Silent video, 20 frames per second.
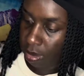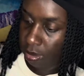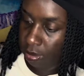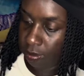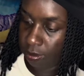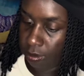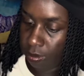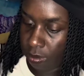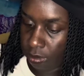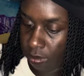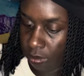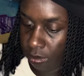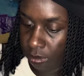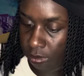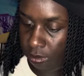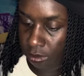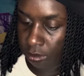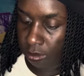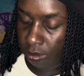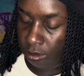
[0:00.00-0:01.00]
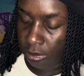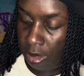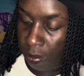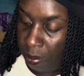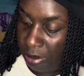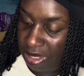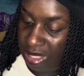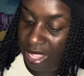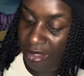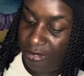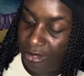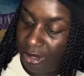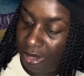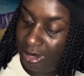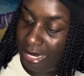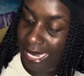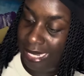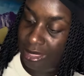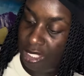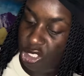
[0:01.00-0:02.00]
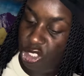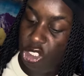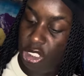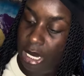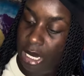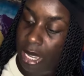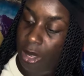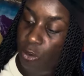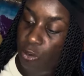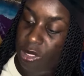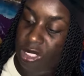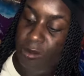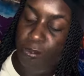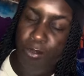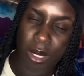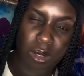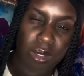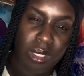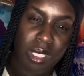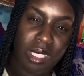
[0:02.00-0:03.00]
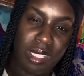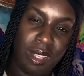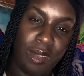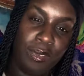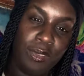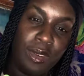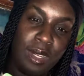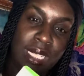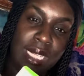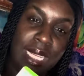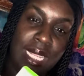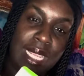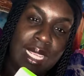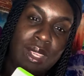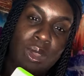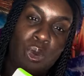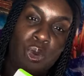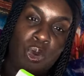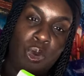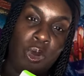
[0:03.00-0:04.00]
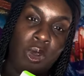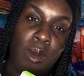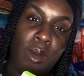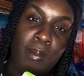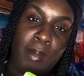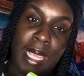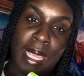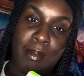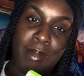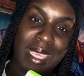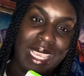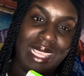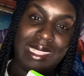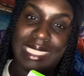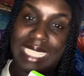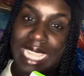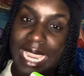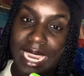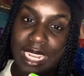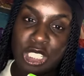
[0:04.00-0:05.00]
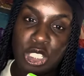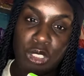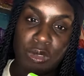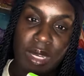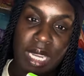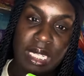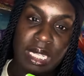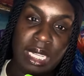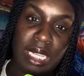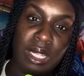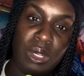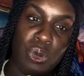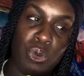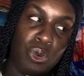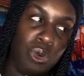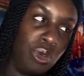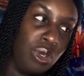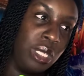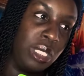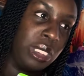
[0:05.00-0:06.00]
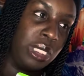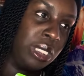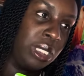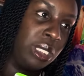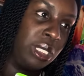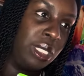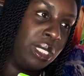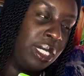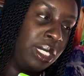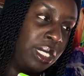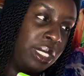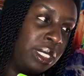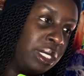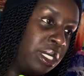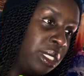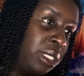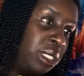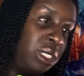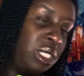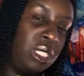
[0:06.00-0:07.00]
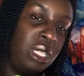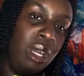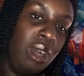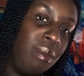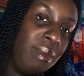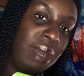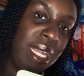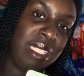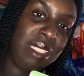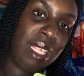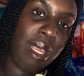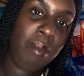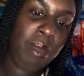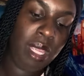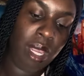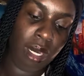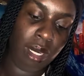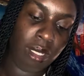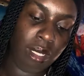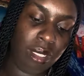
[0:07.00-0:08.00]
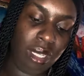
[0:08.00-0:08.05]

But they felt like this child was built differently, or maybe exaggerating, or, you know, oh, my tummy hurt.